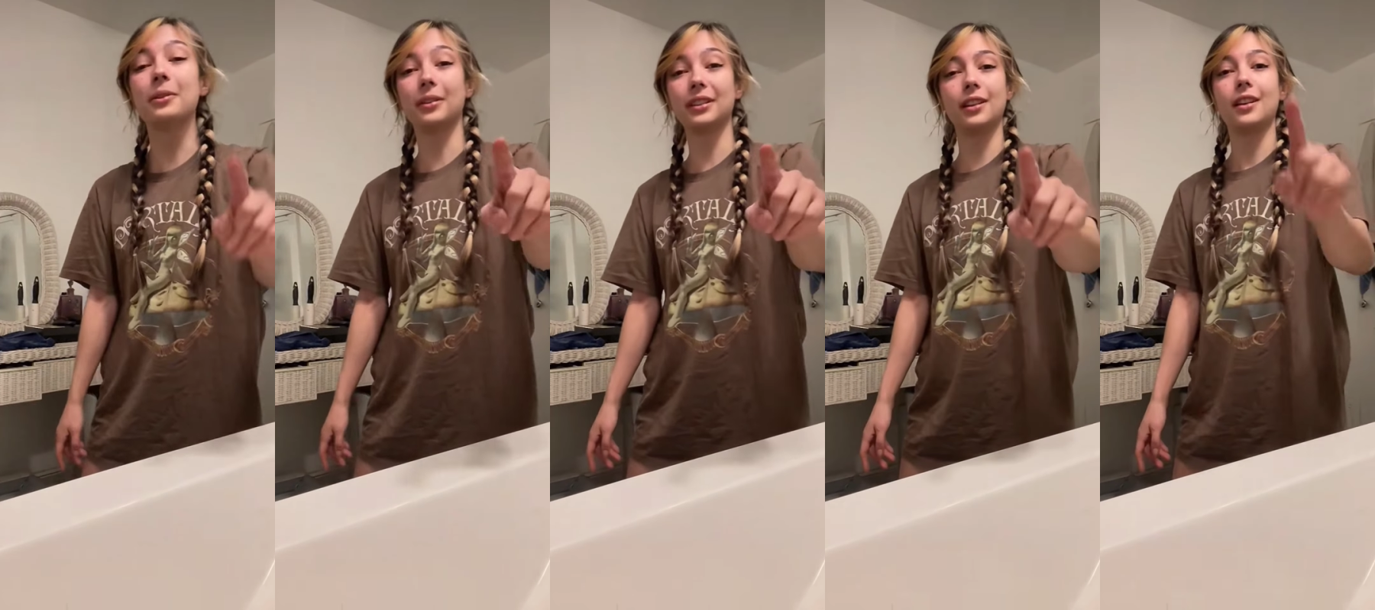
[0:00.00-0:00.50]
You
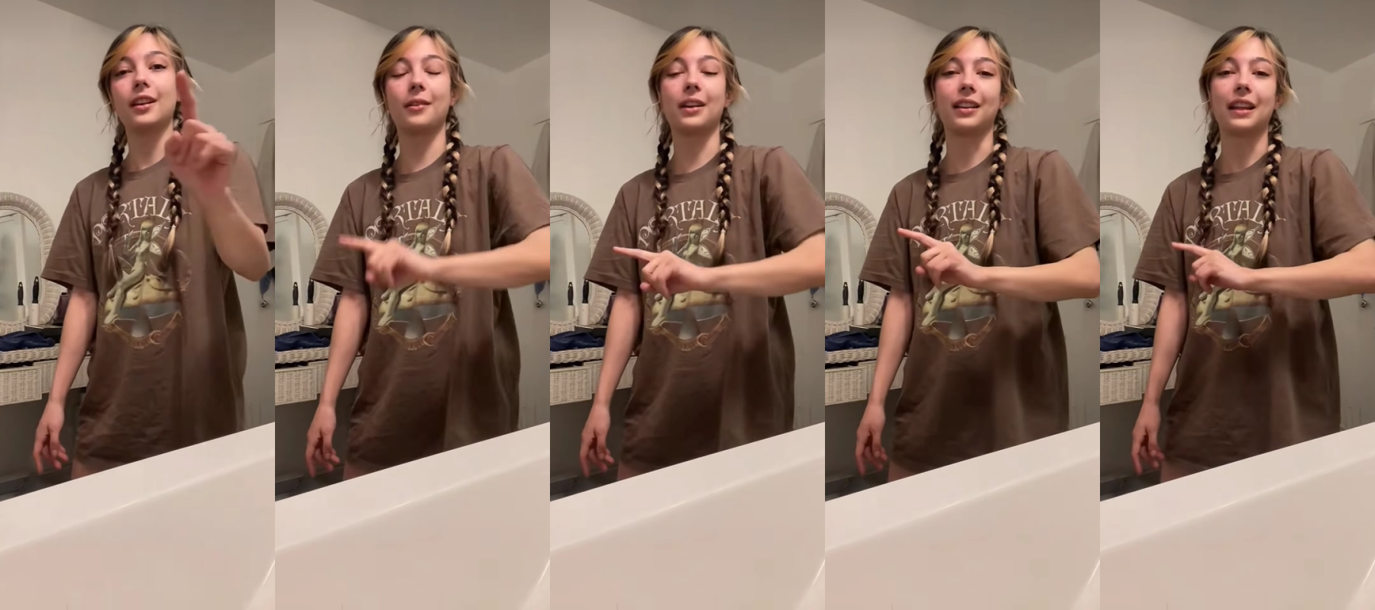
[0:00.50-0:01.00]
would only...
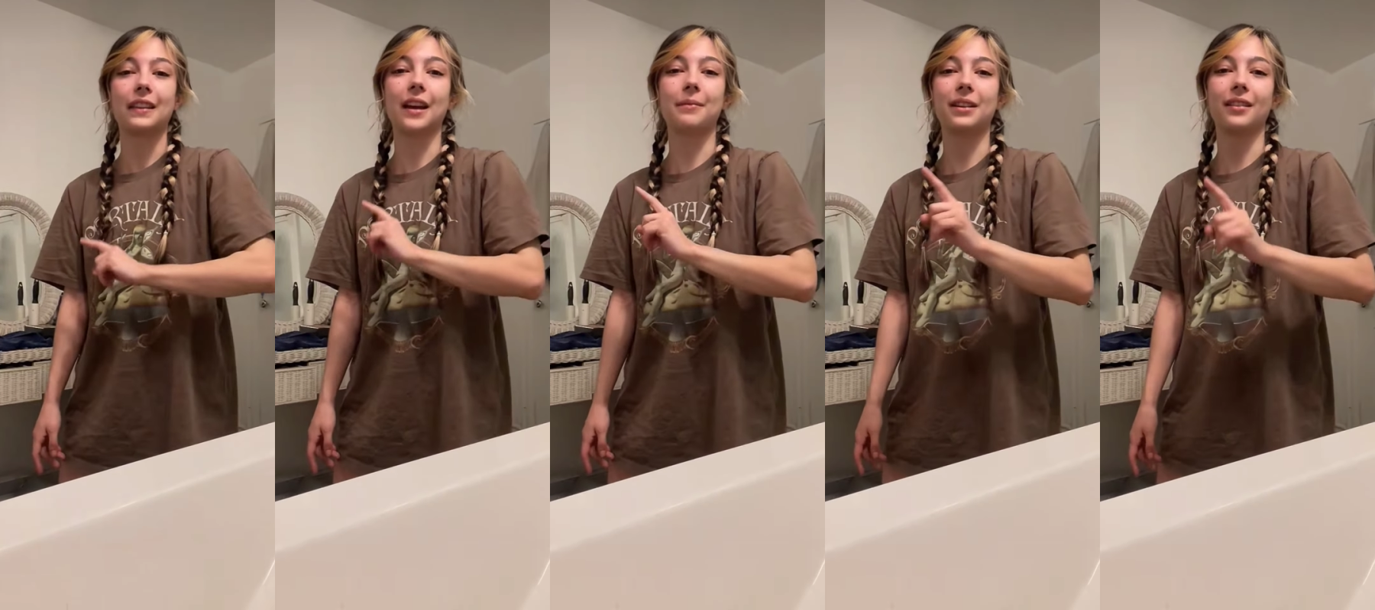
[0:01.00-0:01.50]
Okay,
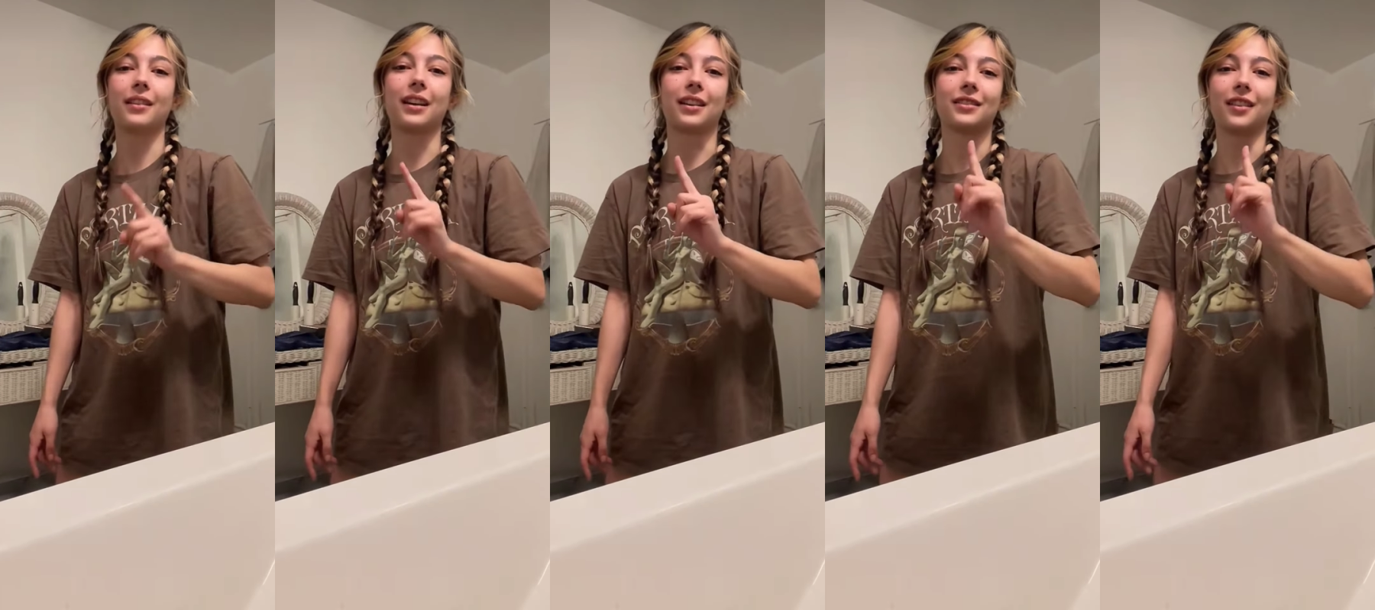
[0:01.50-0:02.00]
that made...
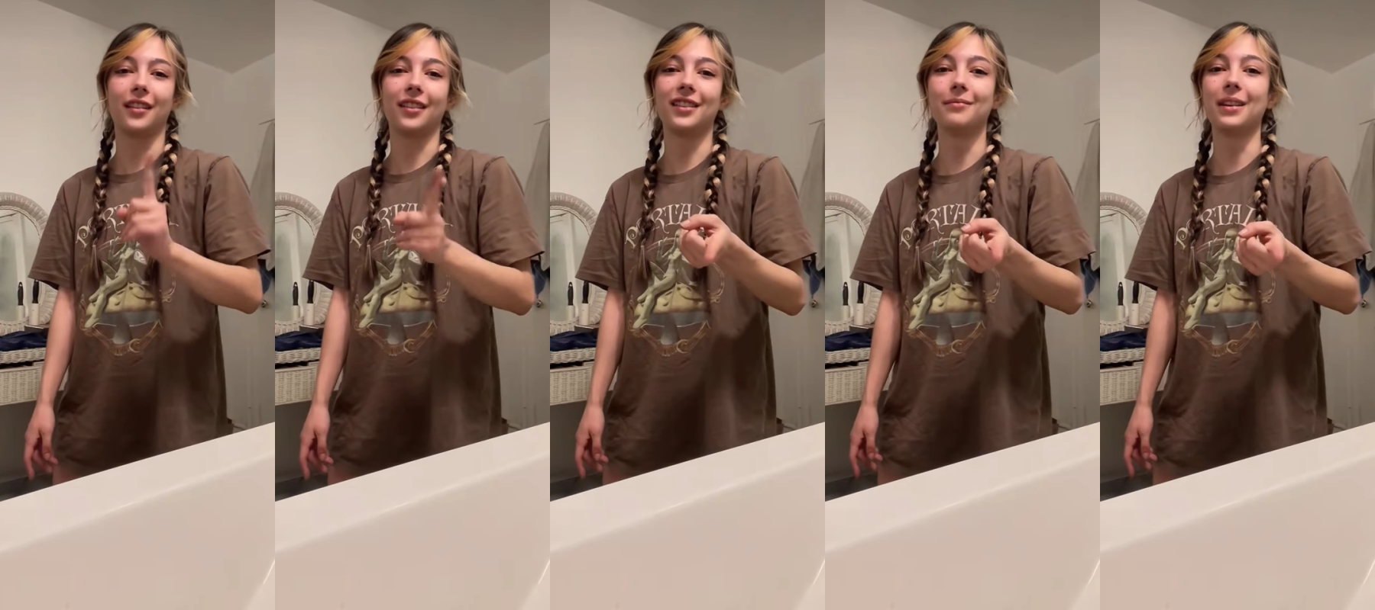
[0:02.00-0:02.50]
Okay,
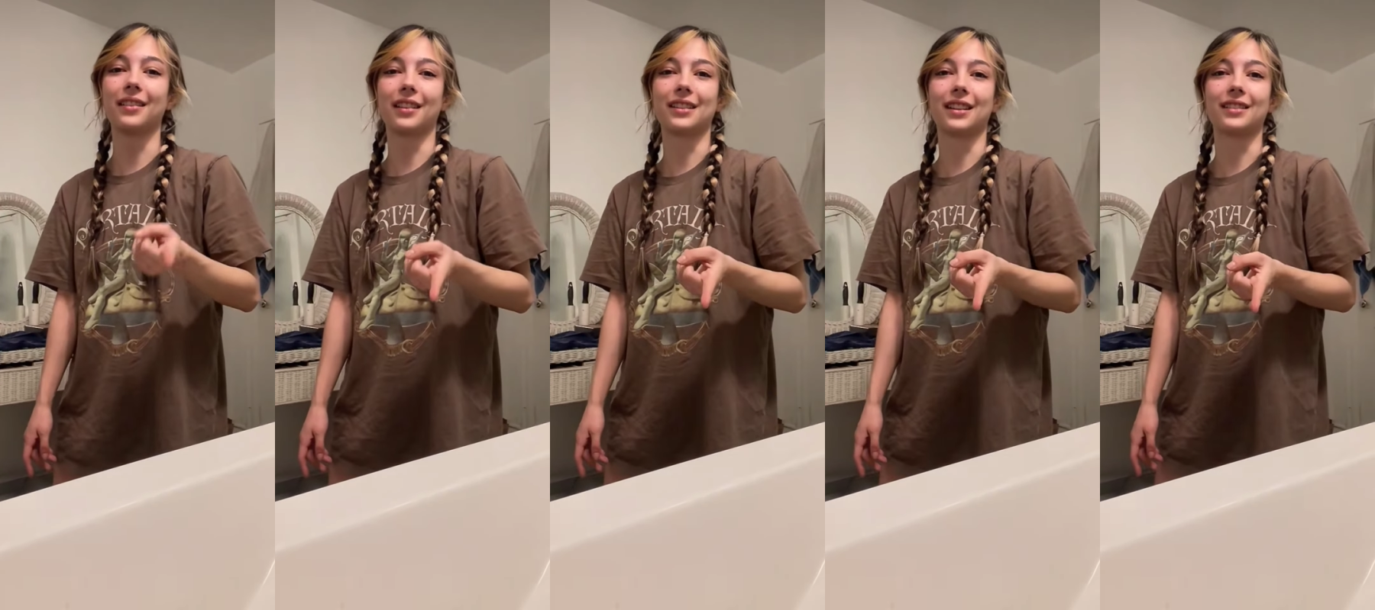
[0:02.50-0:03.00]
sorry, that didn't
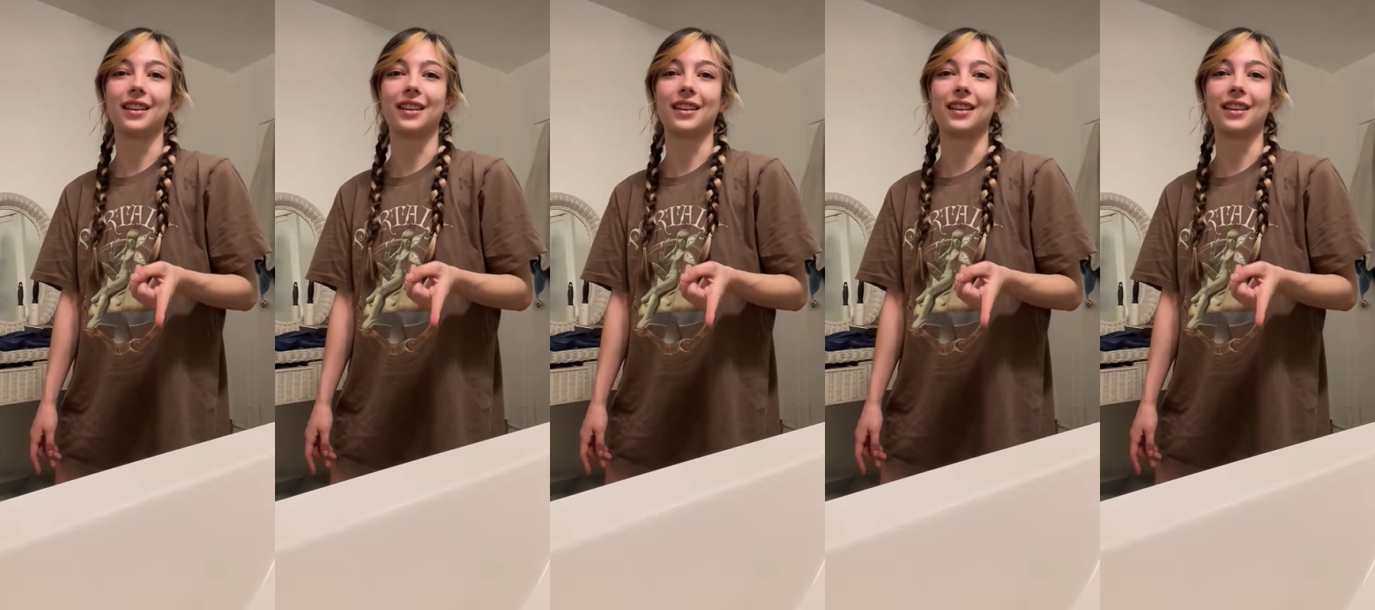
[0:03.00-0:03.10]
make a lot